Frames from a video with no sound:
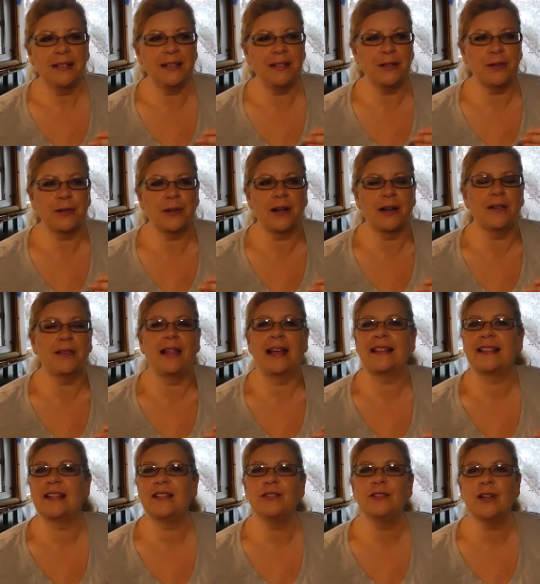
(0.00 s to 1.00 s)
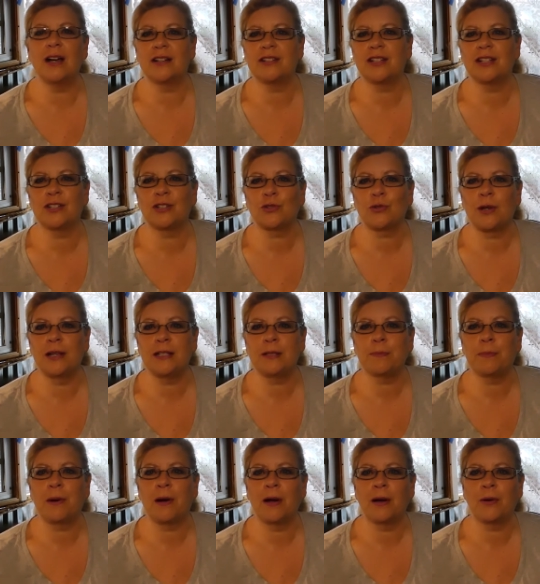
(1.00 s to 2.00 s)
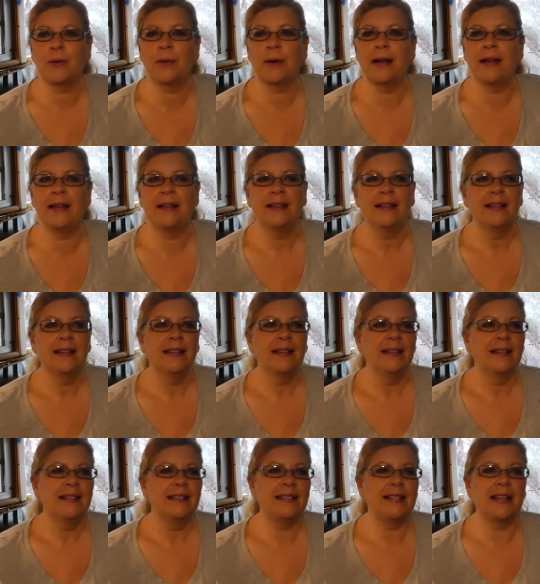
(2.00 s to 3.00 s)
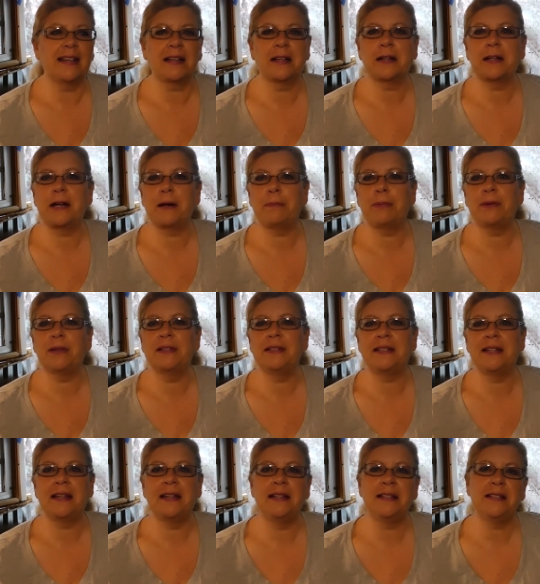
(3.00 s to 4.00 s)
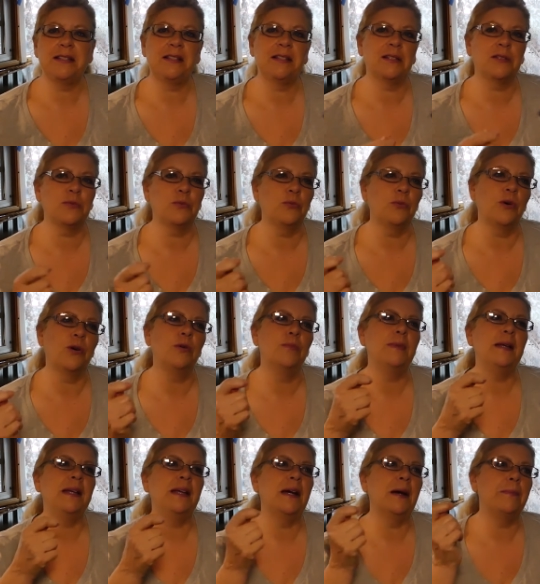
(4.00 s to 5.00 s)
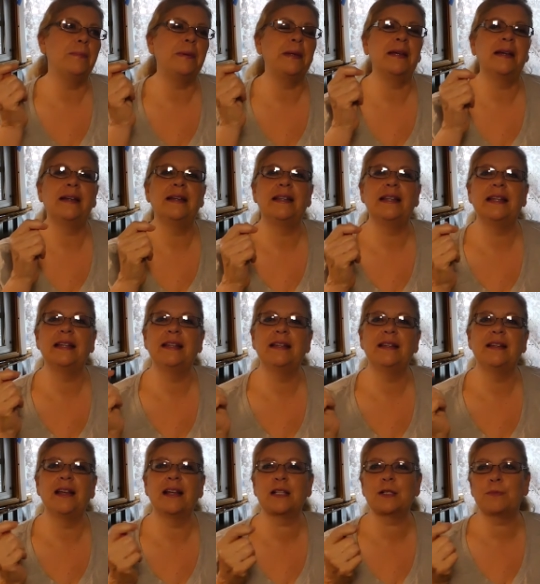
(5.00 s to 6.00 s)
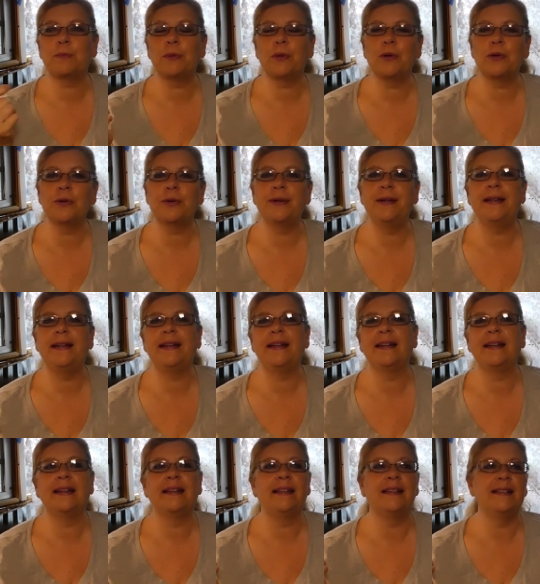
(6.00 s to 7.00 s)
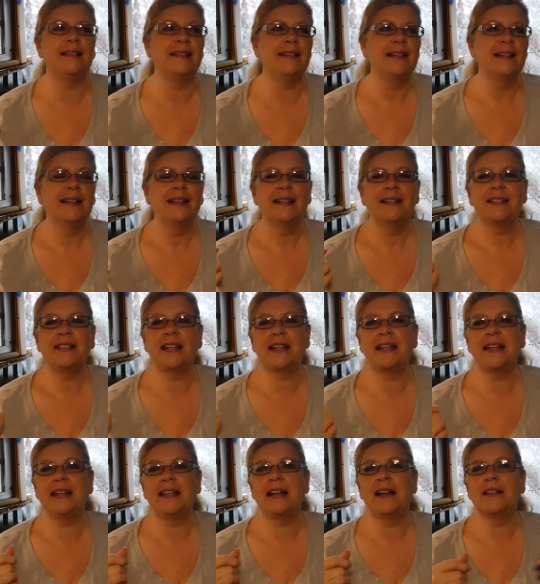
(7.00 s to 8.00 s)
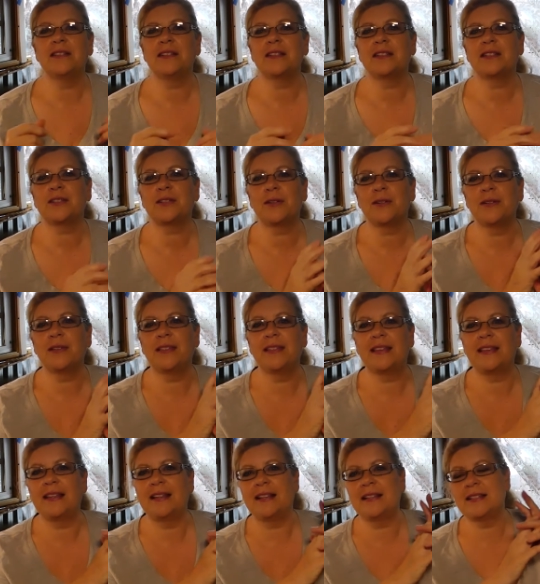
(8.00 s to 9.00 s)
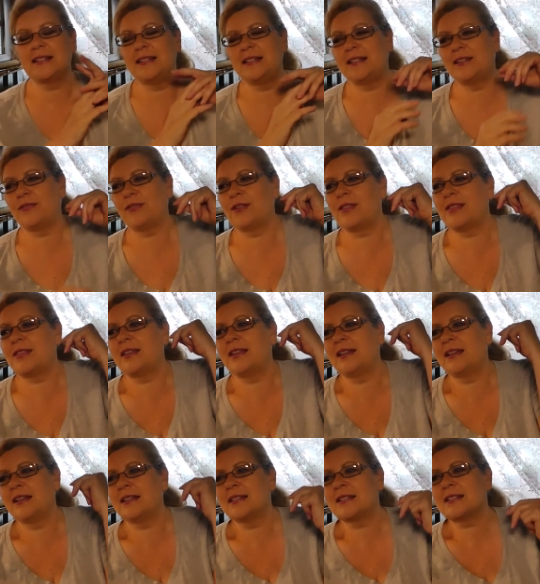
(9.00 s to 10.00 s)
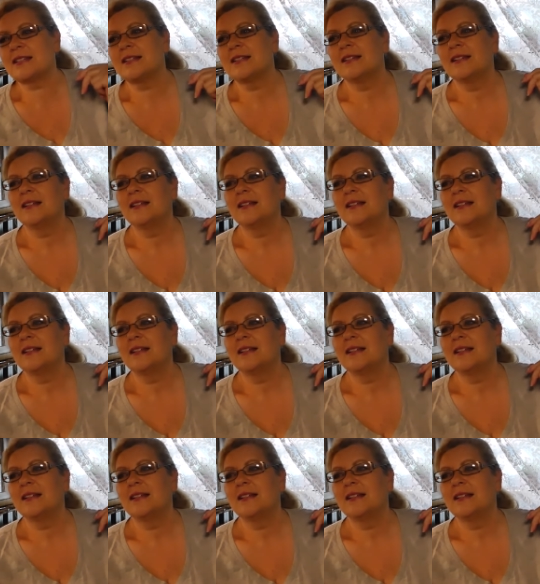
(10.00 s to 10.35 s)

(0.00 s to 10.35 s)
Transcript: know, go like the Natchez Trace Parkway. Take a couple of days just roaming up it and exploring and checking out certain things and different things.